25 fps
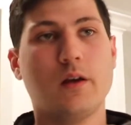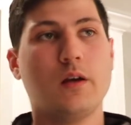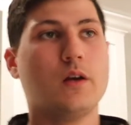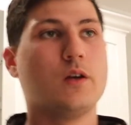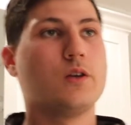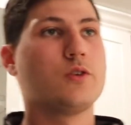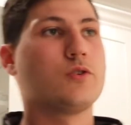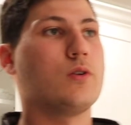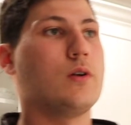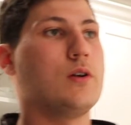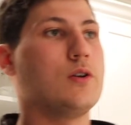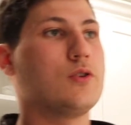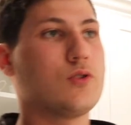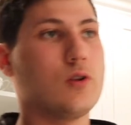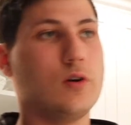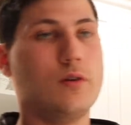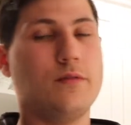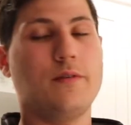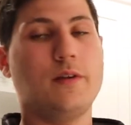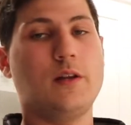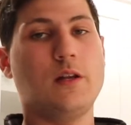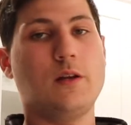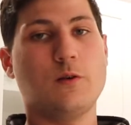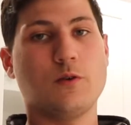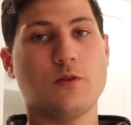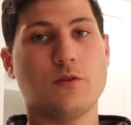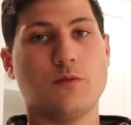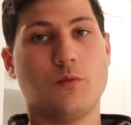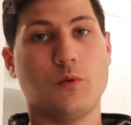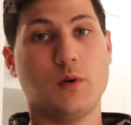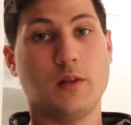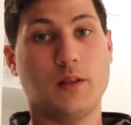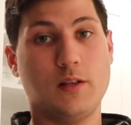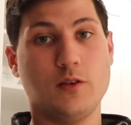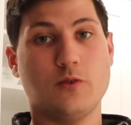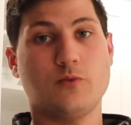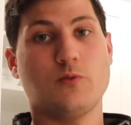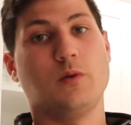So I saw videos of
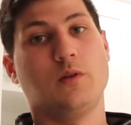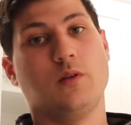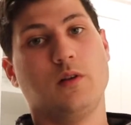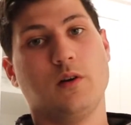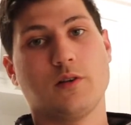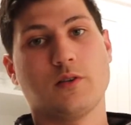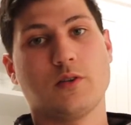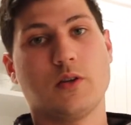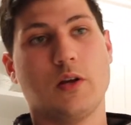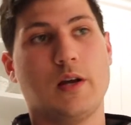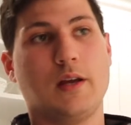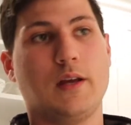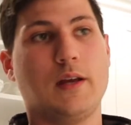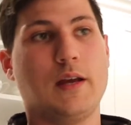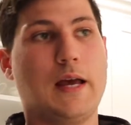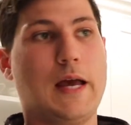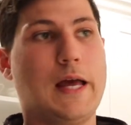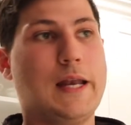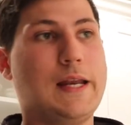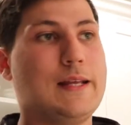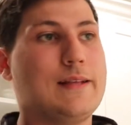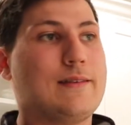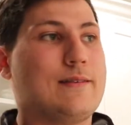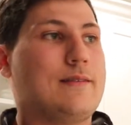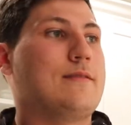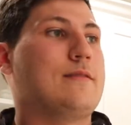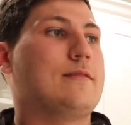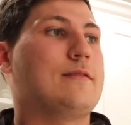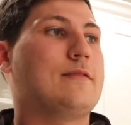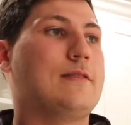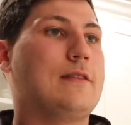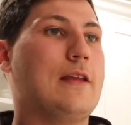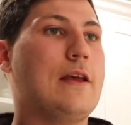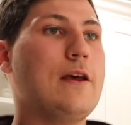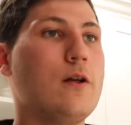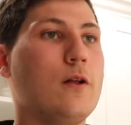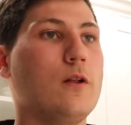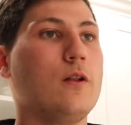what this one looks like, and it
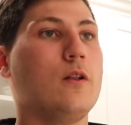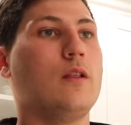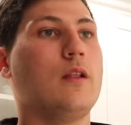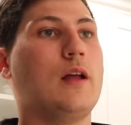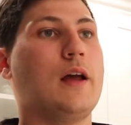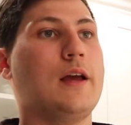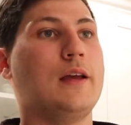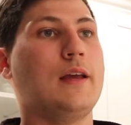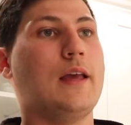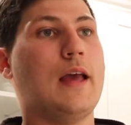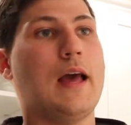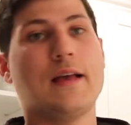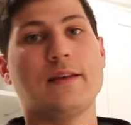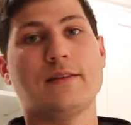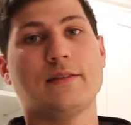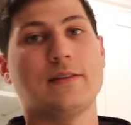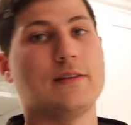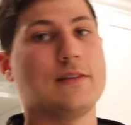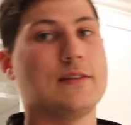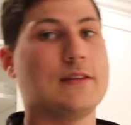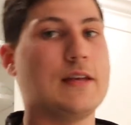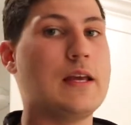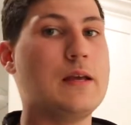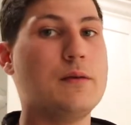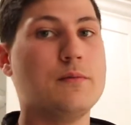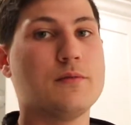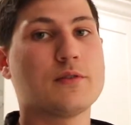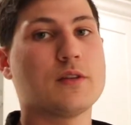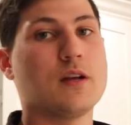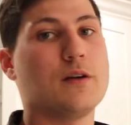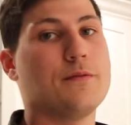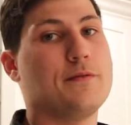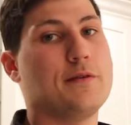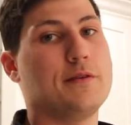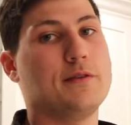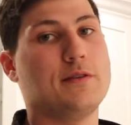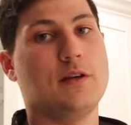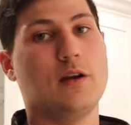still like has the same
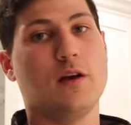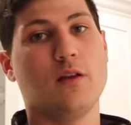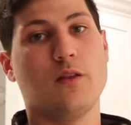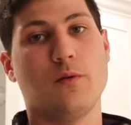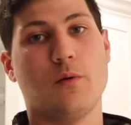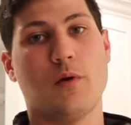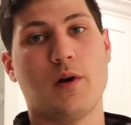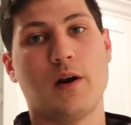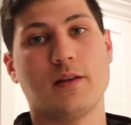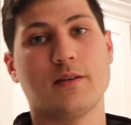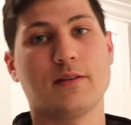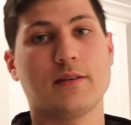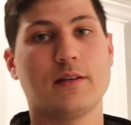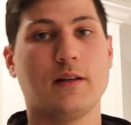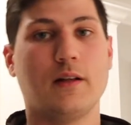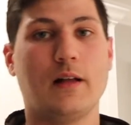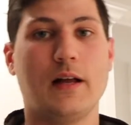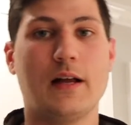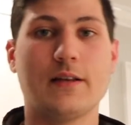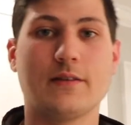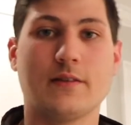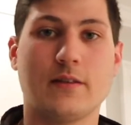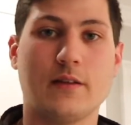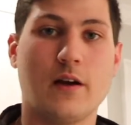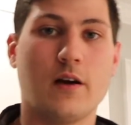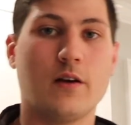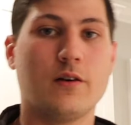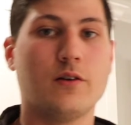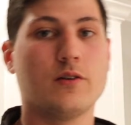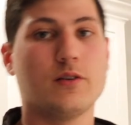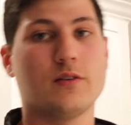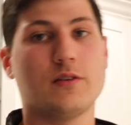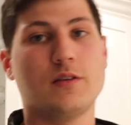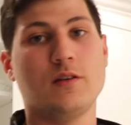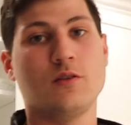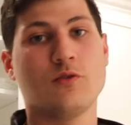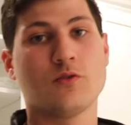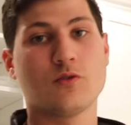stuff as the other one. It still has the
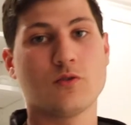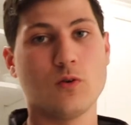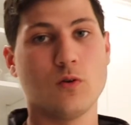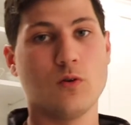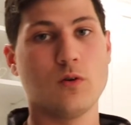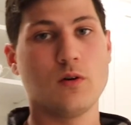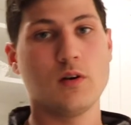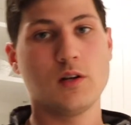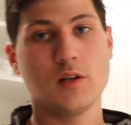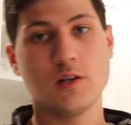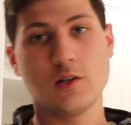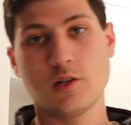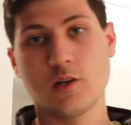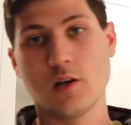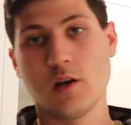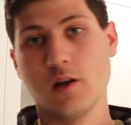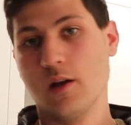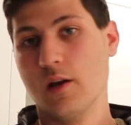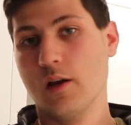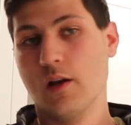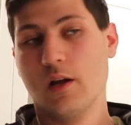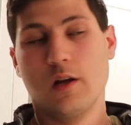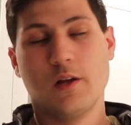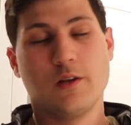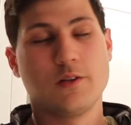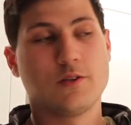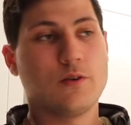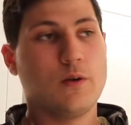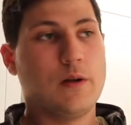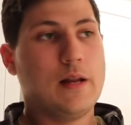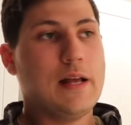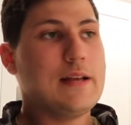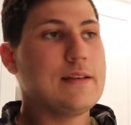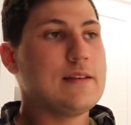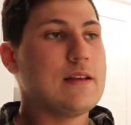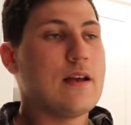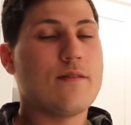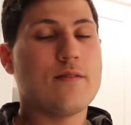underseat storage, so it
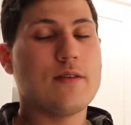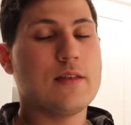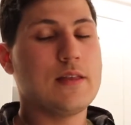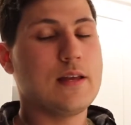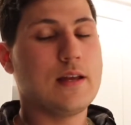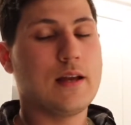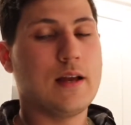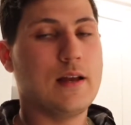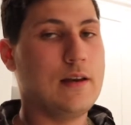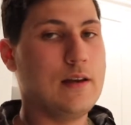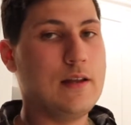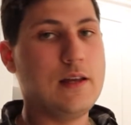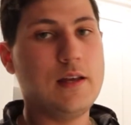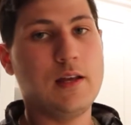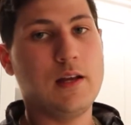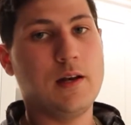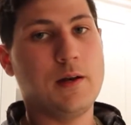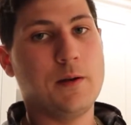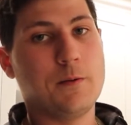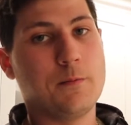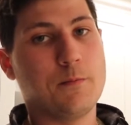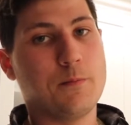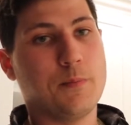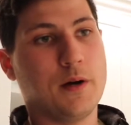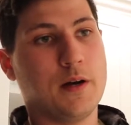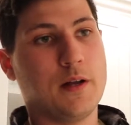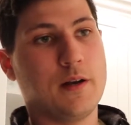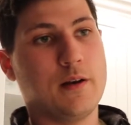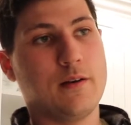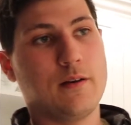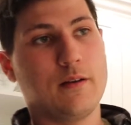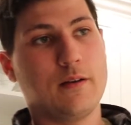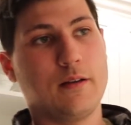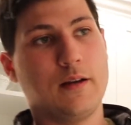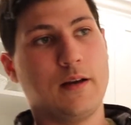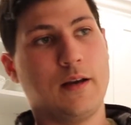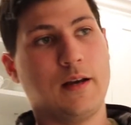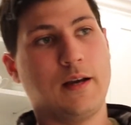has everything I need, but
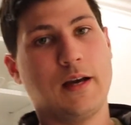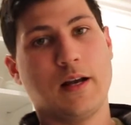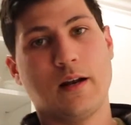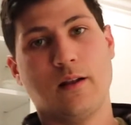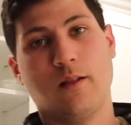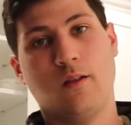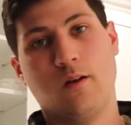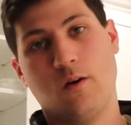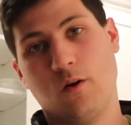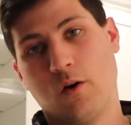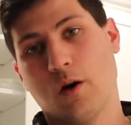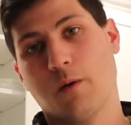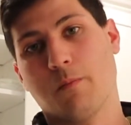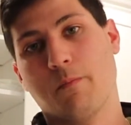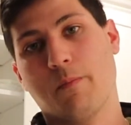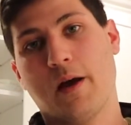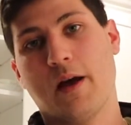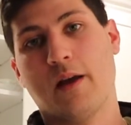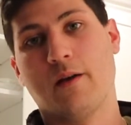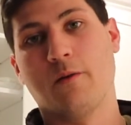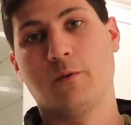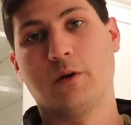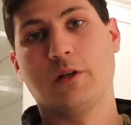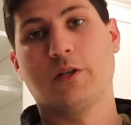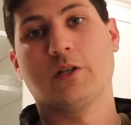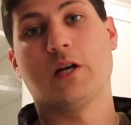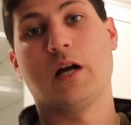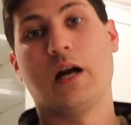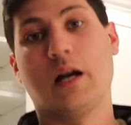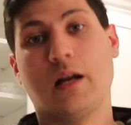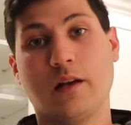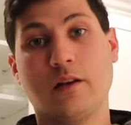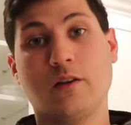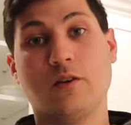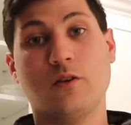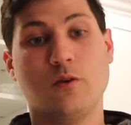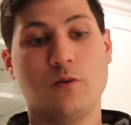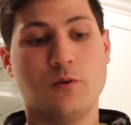I got a longer bed, which I
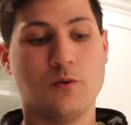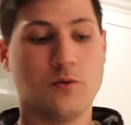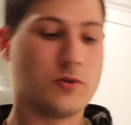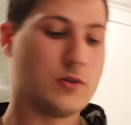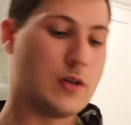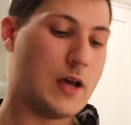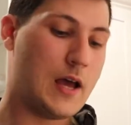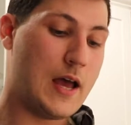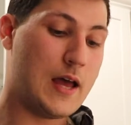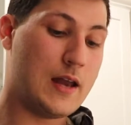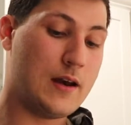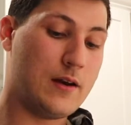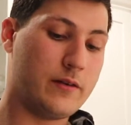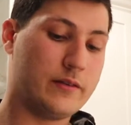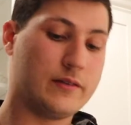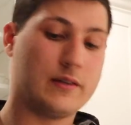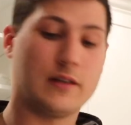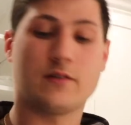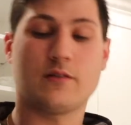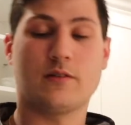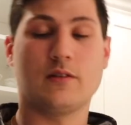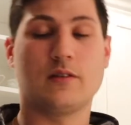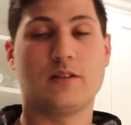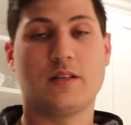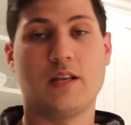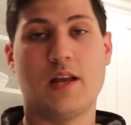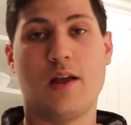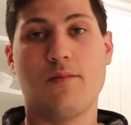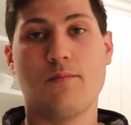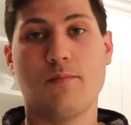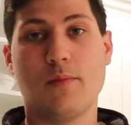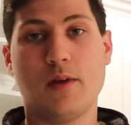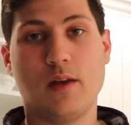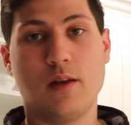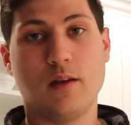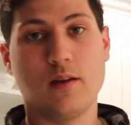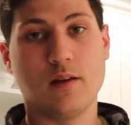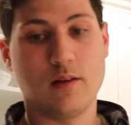could use, and it actually saved
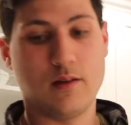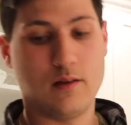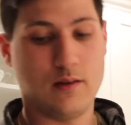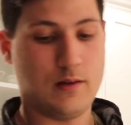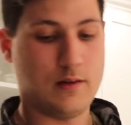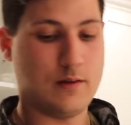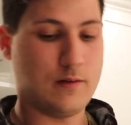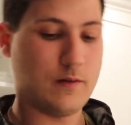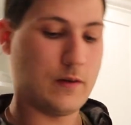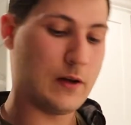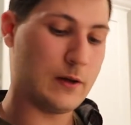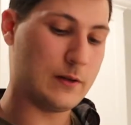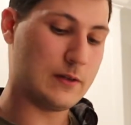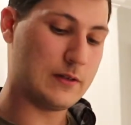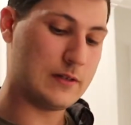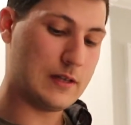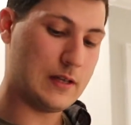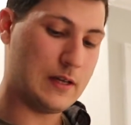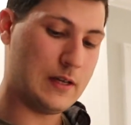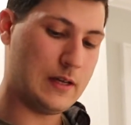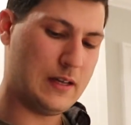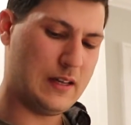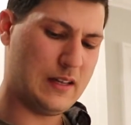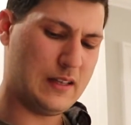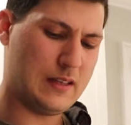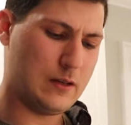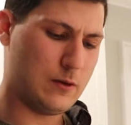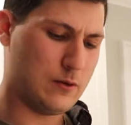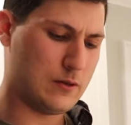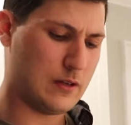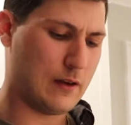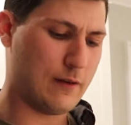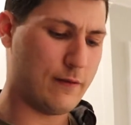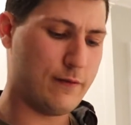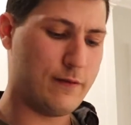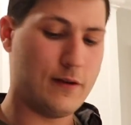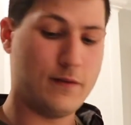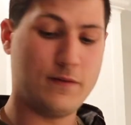me, I'd say, I think it was
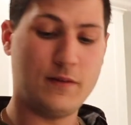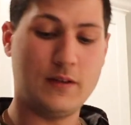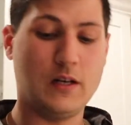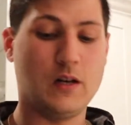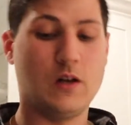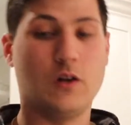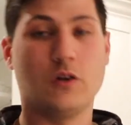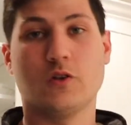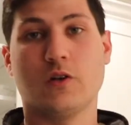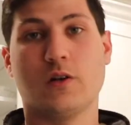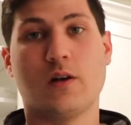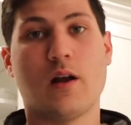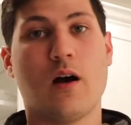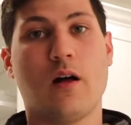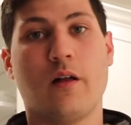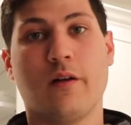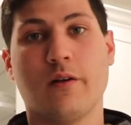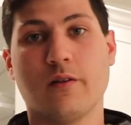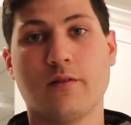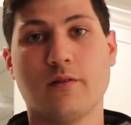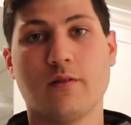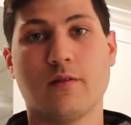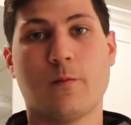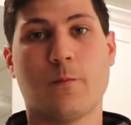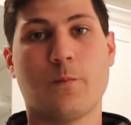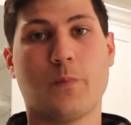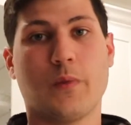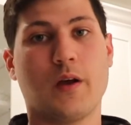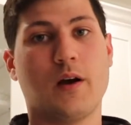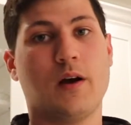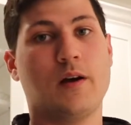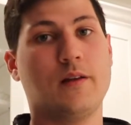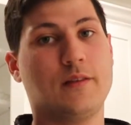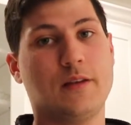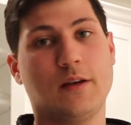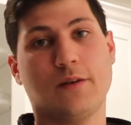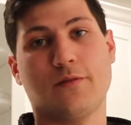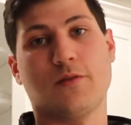like
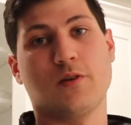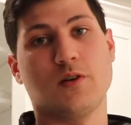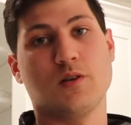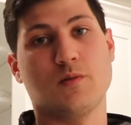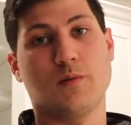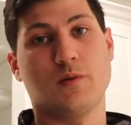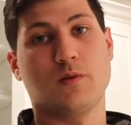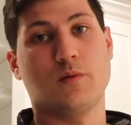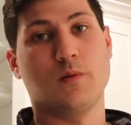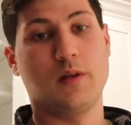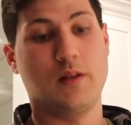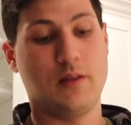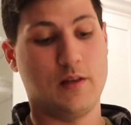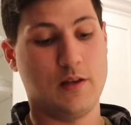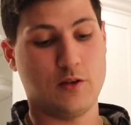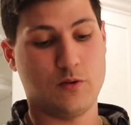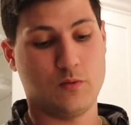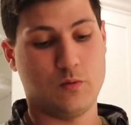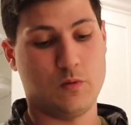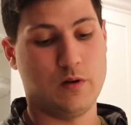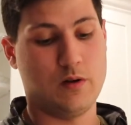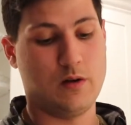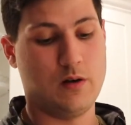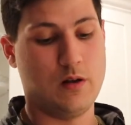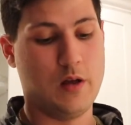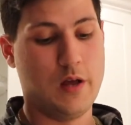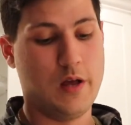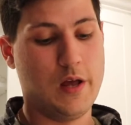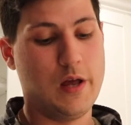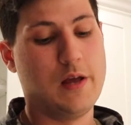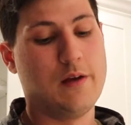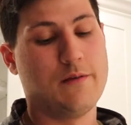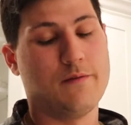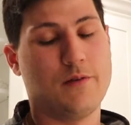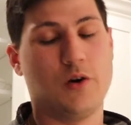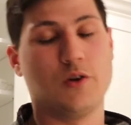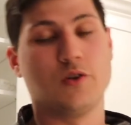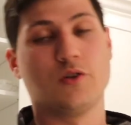$1,500 difference between this one
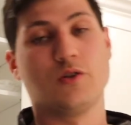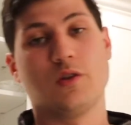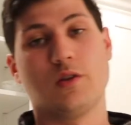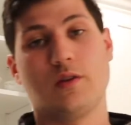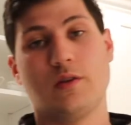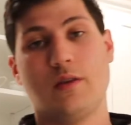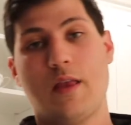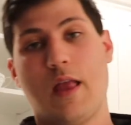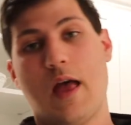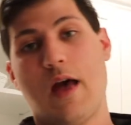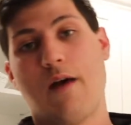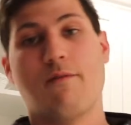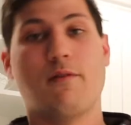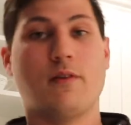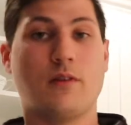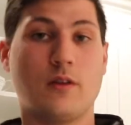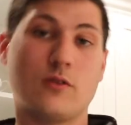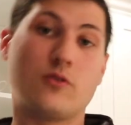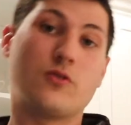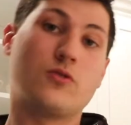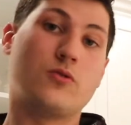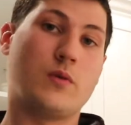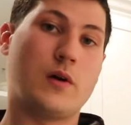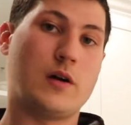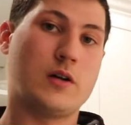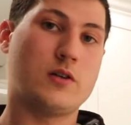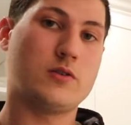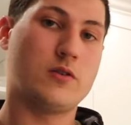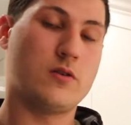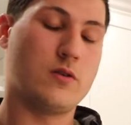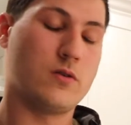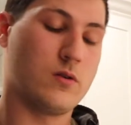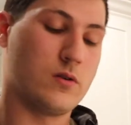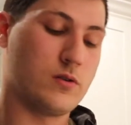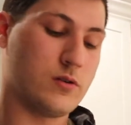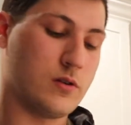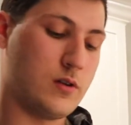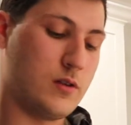versus having the 2 extra
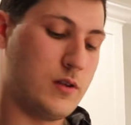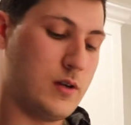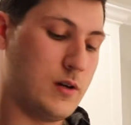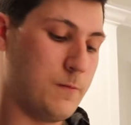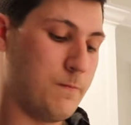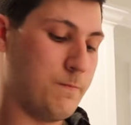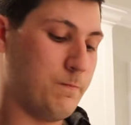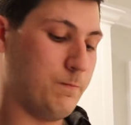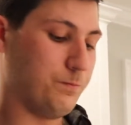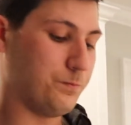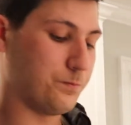doors on there.